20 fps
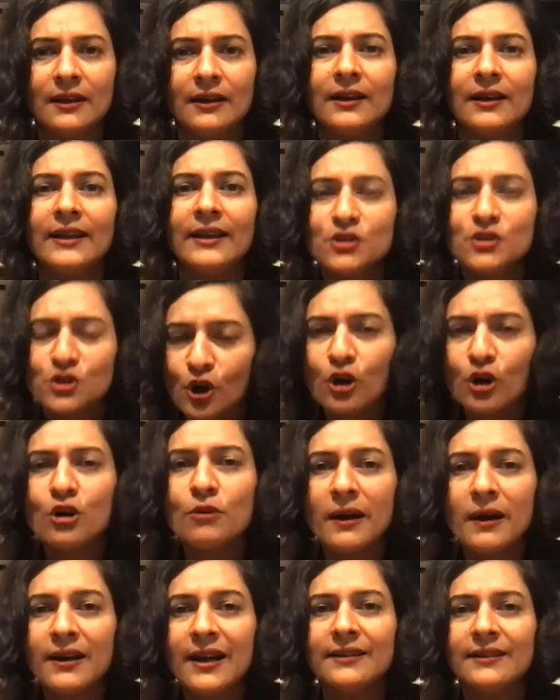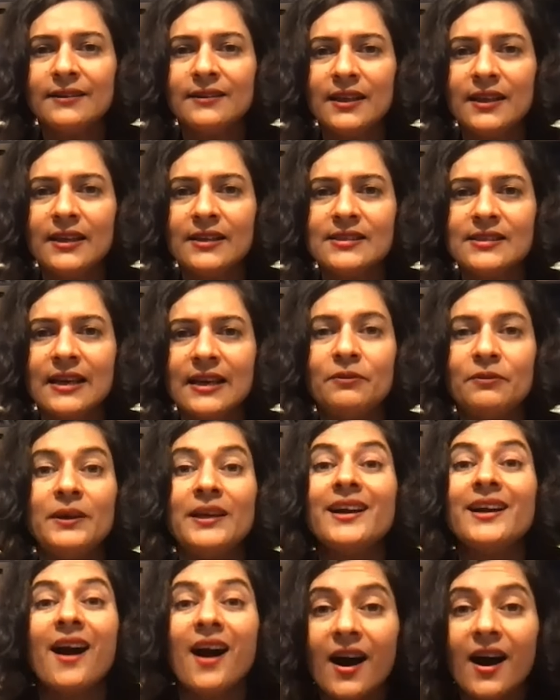Let's talk about other things that we
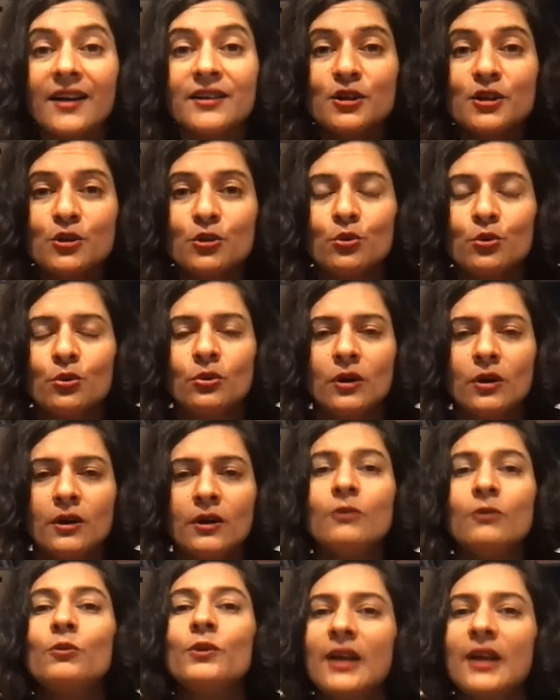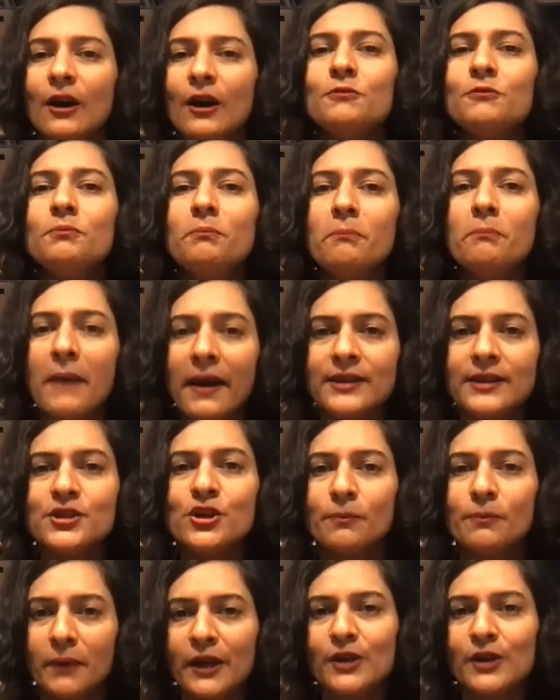can't do without
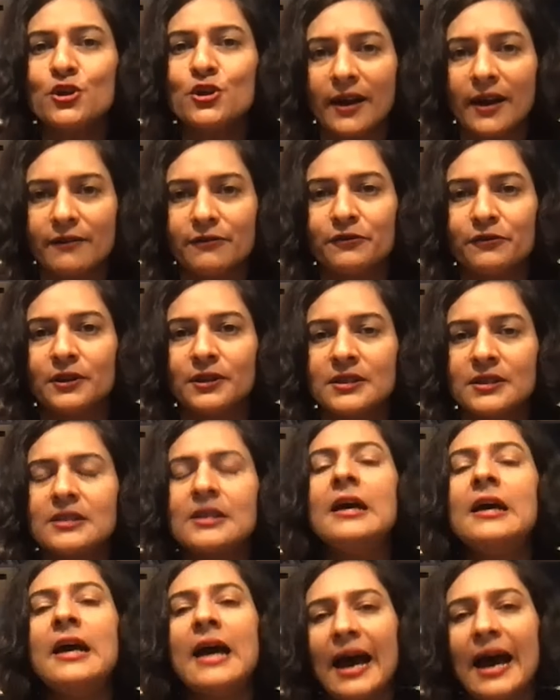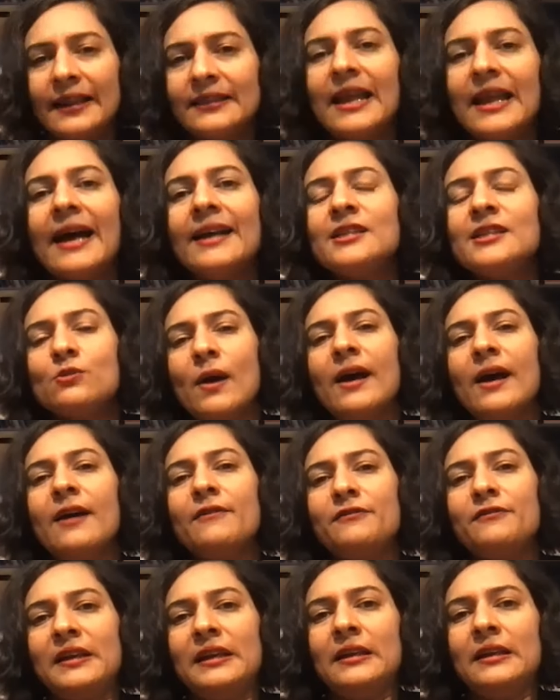major, major efforts. And that's why I
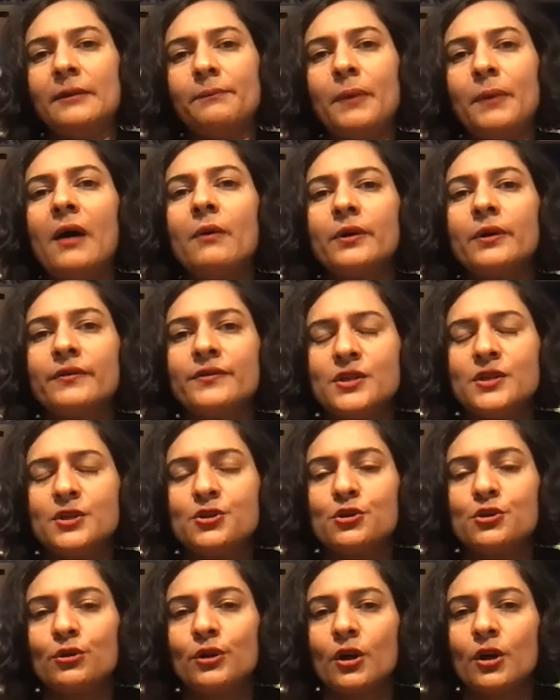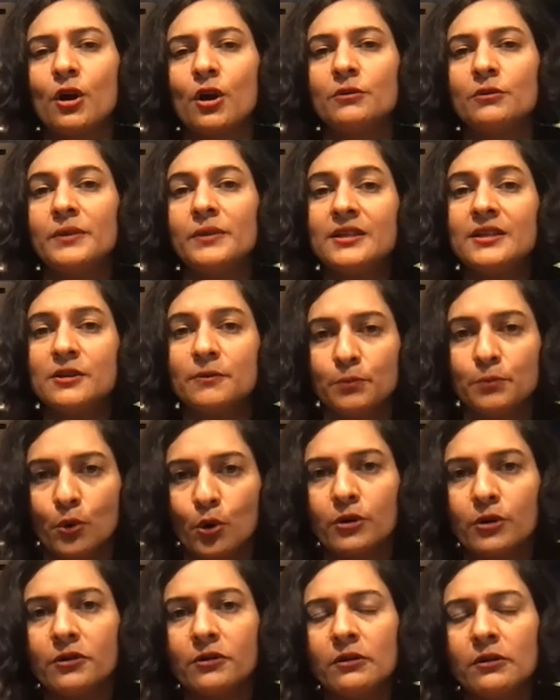feel the power of sisterhood economy is
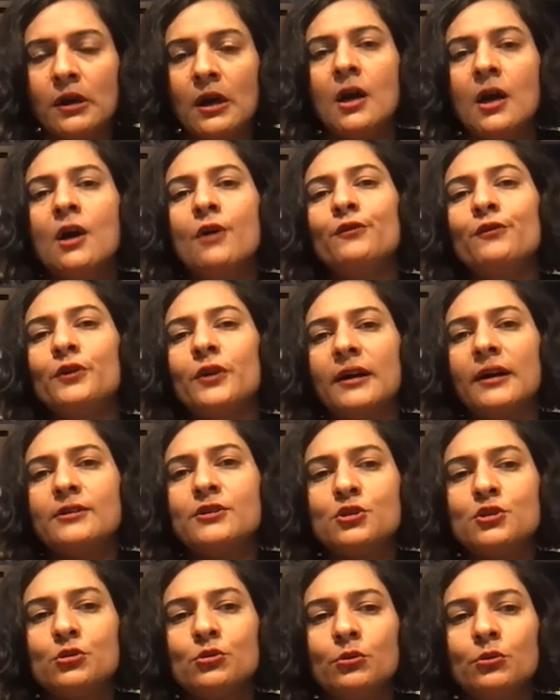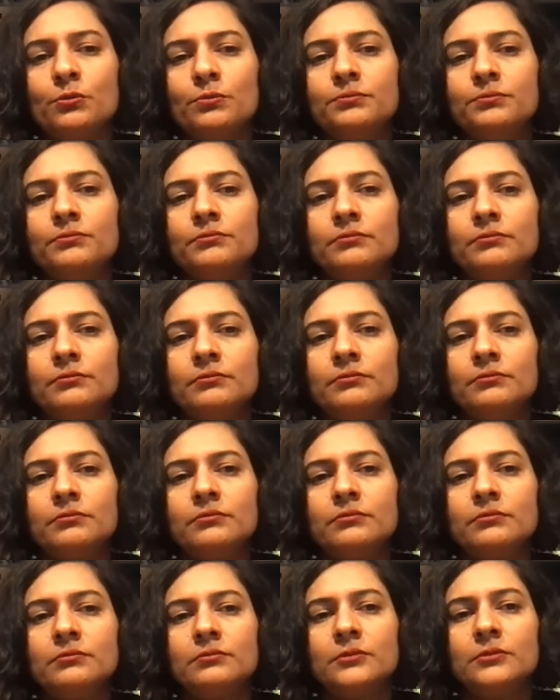important for us to
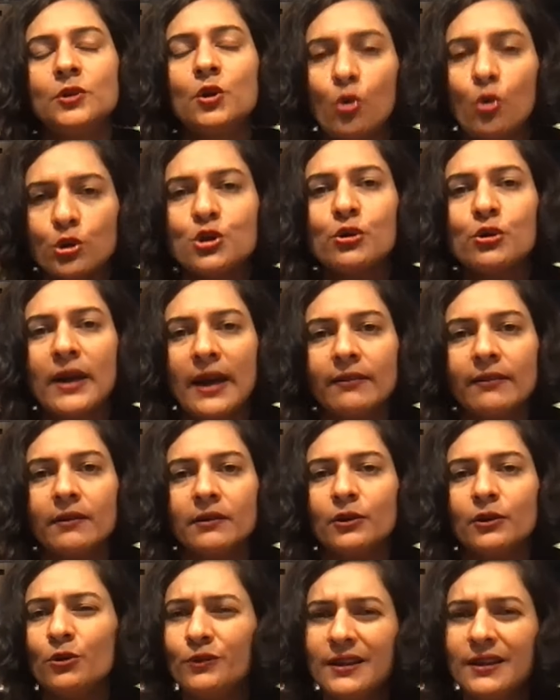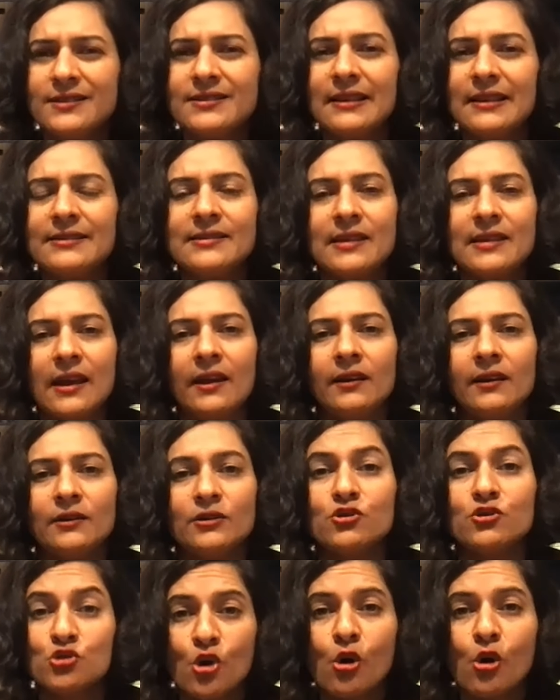go together. You know, there's that saying,
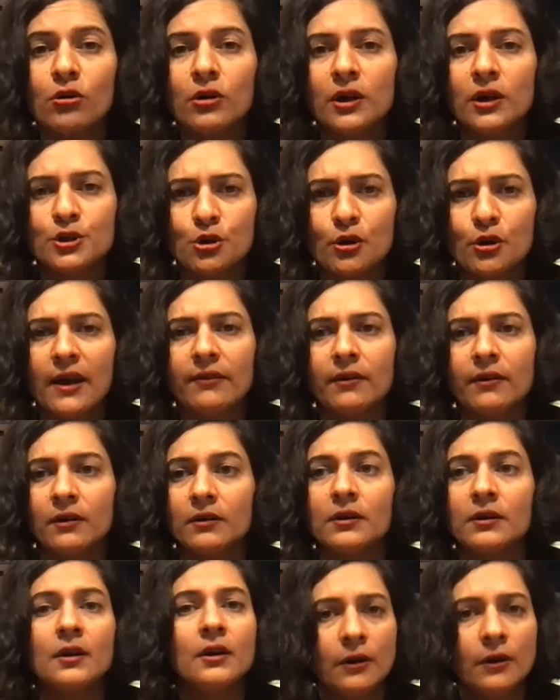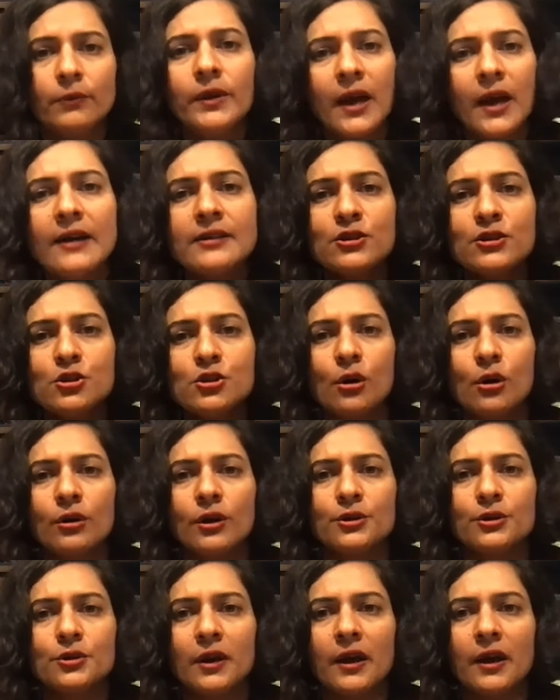stronger together. We are
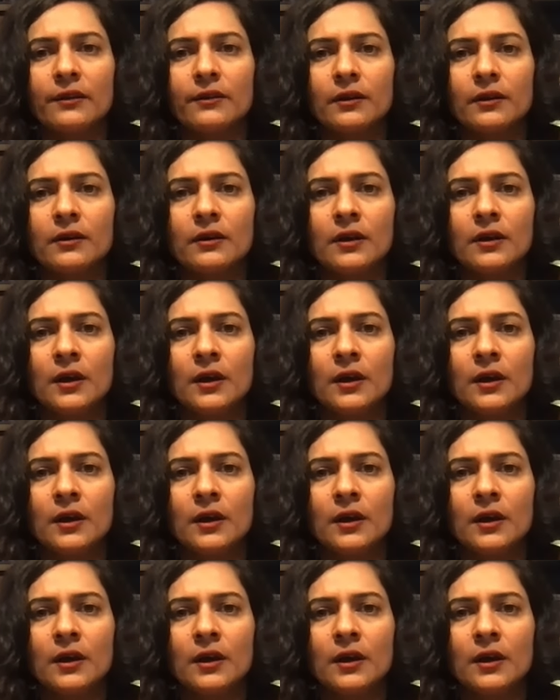stronger together.